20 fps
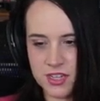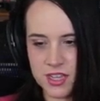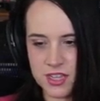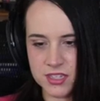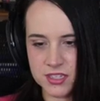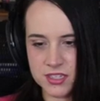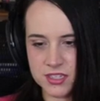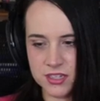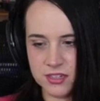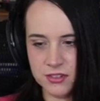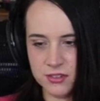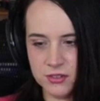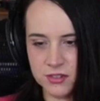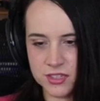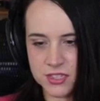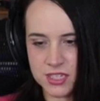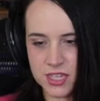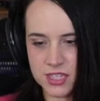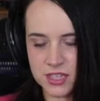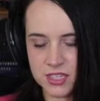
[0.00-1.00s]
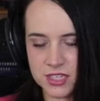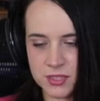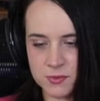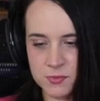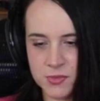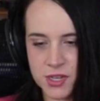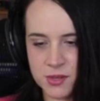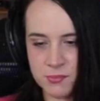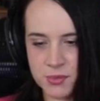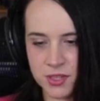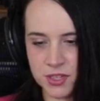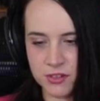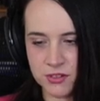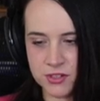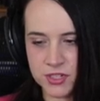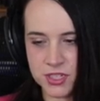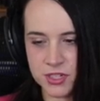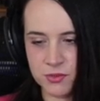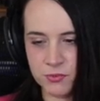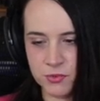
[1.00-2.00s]
Yes, and it looks like this
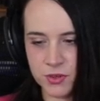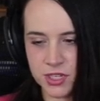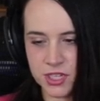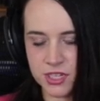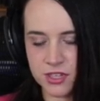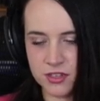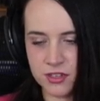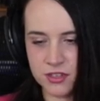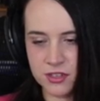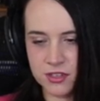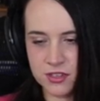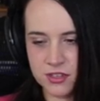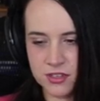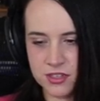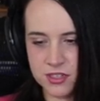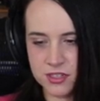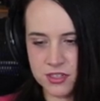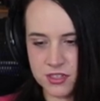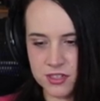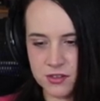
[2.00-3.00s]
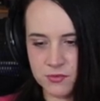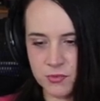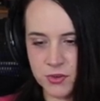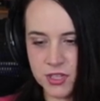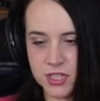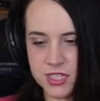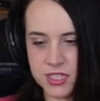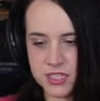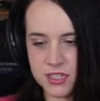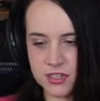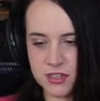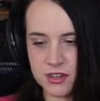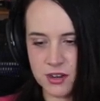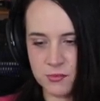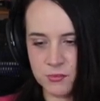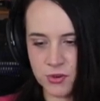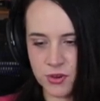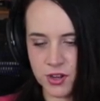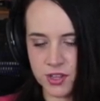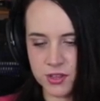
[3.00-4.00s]
manipulator did a really, really did a
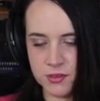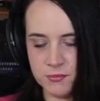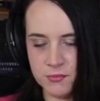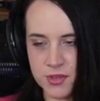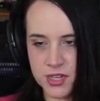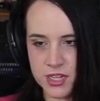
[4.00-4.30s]
number on the